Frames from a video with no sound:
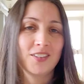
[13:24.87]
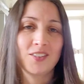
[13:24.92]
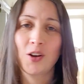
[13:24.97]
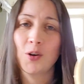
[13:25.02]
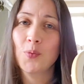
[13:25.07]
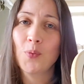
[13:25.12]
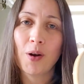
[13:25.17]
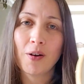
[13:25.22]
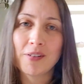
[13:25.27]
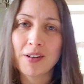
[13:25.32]

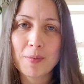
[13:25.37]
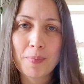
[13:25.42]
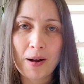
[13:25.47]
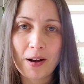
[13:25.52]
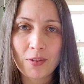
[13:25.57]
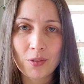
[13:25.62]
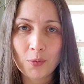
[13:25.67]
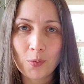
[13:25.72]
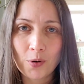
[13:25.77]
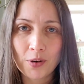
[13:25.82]
Don't worry
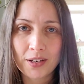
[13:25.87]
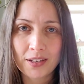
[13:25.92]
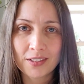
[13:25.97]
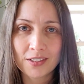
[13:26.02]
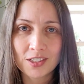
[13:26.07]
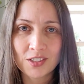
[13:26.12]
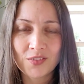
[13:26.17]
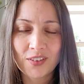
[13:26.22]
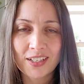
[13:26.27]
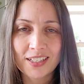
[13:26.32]
about the
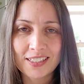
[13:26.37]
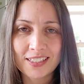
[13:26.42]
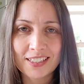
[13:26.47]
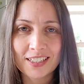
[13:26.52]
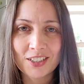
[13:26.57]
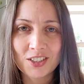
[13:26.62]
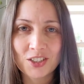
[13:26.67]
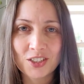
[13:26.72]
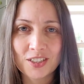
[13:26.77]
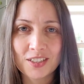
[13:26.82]
wonkiness of any
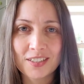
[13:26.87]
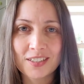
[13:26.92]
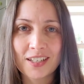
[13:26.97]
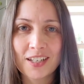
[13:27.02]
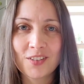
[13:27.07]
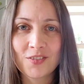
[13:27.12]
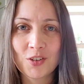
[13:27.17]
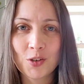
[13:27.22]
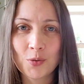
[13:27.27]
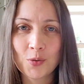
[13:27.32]
stitches.
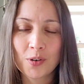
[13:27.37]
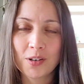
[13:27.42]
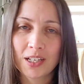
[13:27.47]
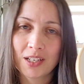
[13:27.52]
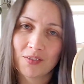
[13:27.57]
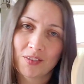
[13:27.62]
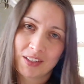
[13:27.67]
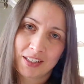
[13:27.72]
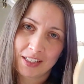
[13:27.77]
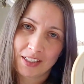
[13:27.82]
If you are
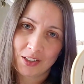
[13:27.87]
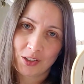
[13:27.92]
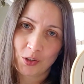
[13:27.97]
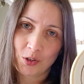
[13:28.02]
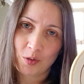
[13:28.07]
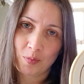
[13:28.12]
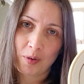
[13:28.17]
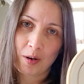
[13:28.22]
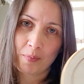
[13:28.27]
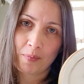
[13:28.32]
giving this to
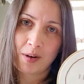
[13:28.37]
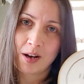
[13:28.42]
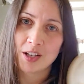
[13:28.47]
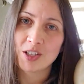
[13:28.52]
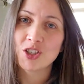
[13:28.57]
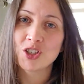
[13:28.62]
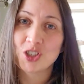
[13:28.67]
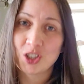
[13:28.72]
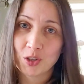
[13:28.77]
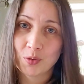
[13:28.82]
your mum,
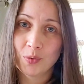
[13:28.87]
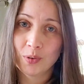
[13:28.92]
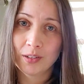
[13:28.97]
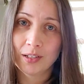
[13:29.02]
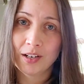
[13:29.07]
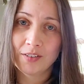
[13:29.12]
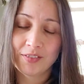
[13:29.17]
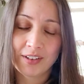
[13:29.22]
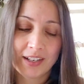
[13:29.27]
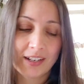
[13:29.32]
she will
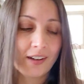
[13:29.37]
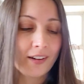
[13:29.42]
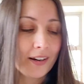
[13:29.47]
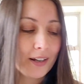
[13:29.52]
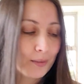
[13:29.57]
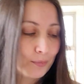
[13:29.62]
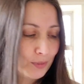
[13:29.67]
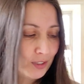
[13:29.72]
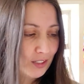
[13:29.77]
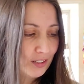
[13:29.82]
love it, I
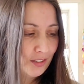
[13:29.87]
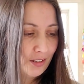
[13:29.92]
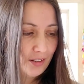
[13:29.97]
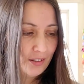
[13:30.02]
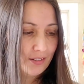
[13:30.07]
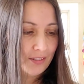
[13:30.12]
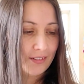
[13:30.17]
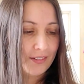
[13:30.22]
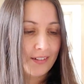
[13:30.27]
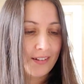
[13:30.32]
am
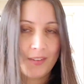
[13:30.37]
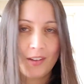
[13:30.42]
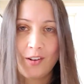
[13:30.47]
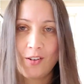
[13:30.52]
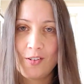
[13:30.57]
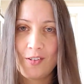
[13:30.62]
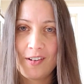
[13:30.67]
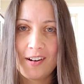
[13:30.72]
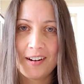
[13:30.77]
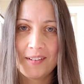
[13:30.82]
certain.
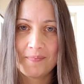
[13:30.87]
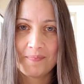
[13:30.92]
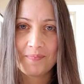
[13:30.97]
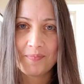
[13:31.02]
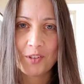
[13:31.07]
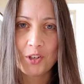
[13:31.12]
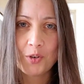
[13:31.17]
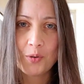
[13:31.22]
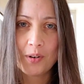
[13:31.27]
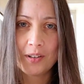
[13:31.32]
All right,
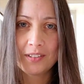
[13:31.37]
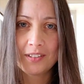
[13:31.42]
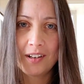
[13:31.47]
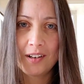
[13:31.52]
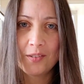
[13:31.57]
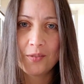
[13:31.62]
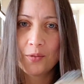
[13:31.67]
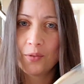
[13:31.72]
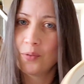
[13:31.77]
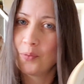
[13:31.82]
you are
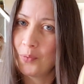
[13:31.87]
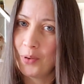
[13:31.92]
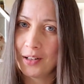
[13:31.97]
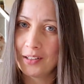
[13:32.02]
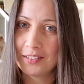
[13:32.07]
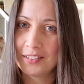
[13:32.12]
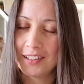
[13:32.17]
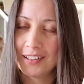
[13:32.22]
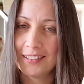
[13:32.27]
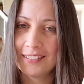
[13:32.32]
done.
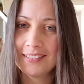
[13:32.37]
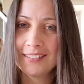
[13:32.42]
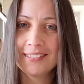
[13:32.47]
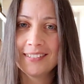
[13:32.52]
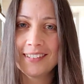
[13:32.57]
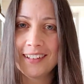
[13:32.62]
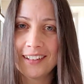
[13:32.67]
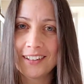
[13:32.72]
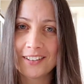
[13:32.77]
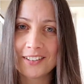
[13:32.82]
Well done,
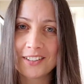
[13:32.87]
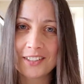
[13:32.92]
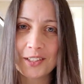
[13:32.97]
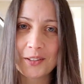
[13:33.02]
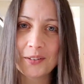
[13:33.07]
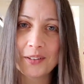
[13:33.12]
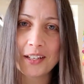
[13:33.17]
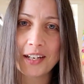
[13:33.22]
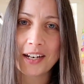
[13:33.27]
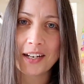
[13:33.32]
and I'll see
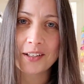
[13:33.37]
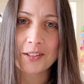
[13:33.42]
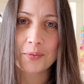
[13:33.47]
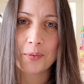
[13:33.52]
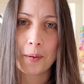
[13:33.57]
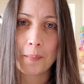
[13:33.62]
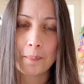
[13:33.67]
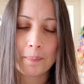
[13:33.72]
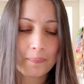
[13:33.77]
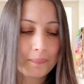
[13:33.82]
you in the next
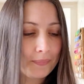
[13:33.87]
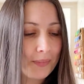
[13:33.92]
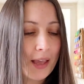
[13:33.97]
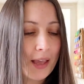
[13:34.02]
one.